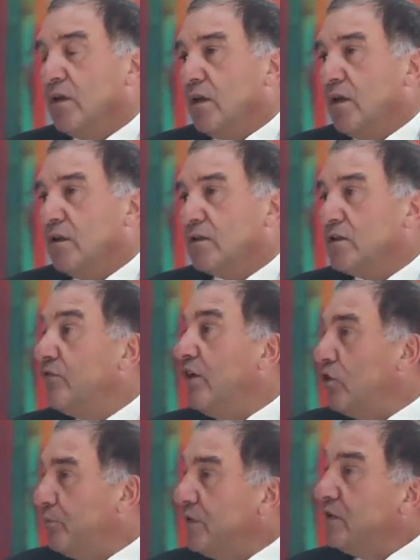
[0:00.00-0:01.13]
in
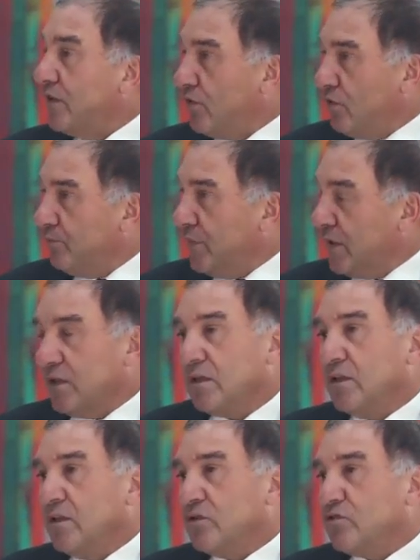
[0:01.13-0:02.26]
developing their company.
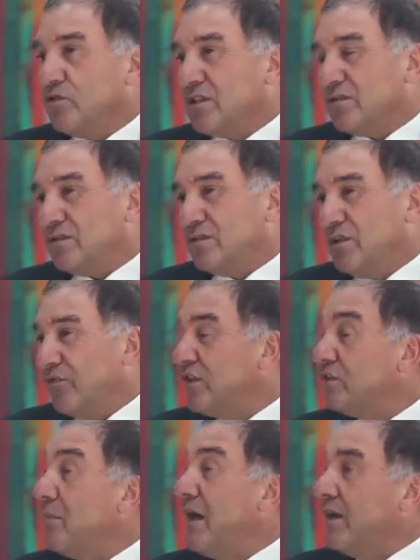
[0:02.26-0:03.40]
So it's a
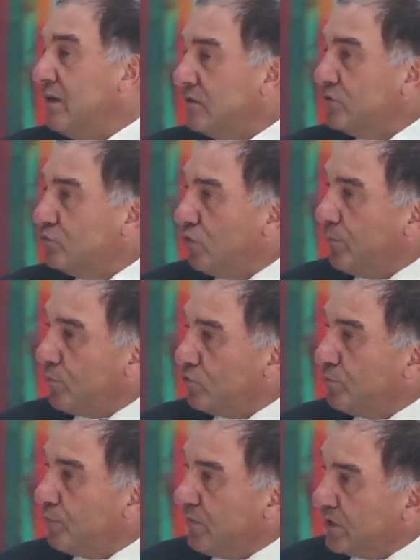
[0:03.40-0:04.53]
different manner to
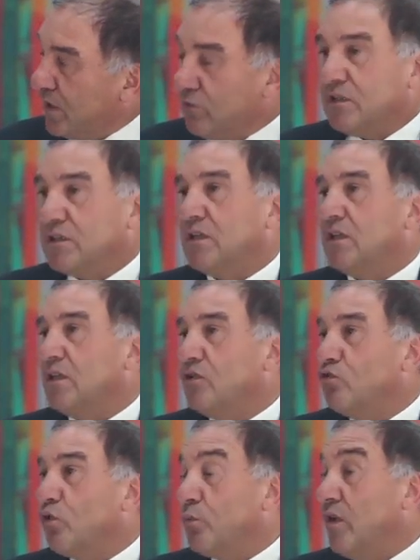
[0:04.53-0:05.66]
approach private equity. In
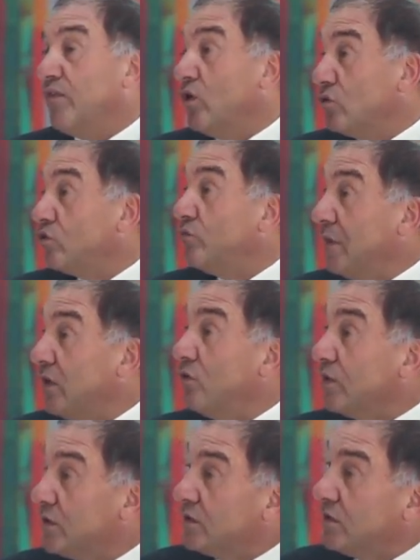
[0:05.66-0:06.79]
Europe, we have a lot of
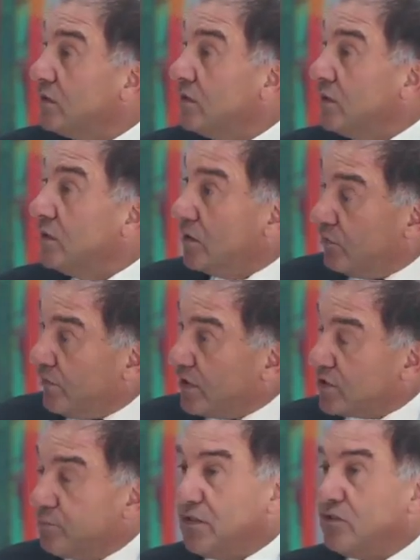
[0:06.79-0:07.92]
minority
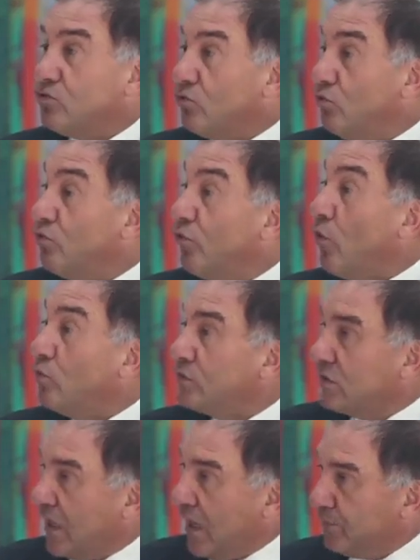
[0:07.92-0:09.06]
investment, so-called
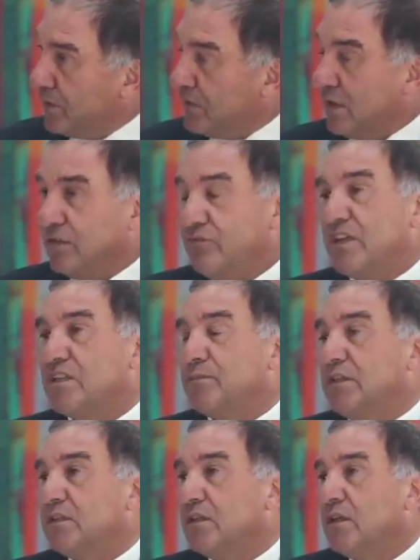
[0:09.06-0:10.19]
growth capital
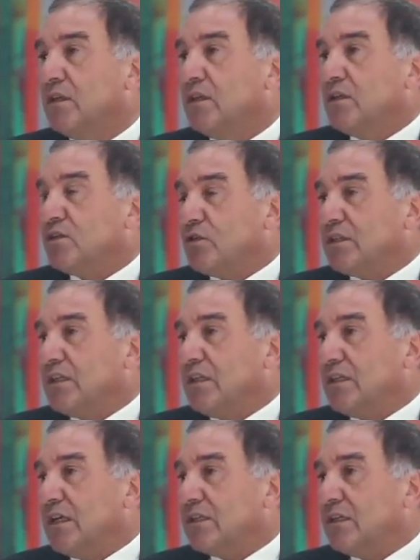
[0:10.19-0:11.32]
investment. So I
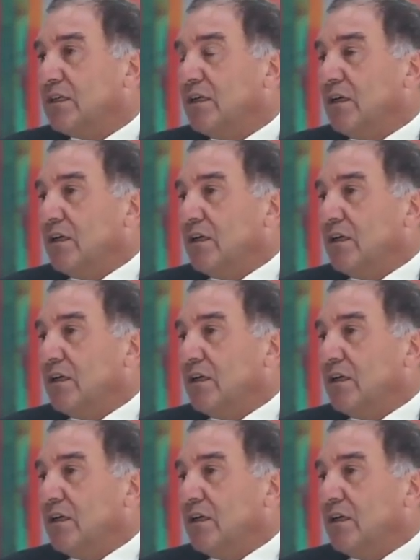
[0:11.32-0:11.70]
think that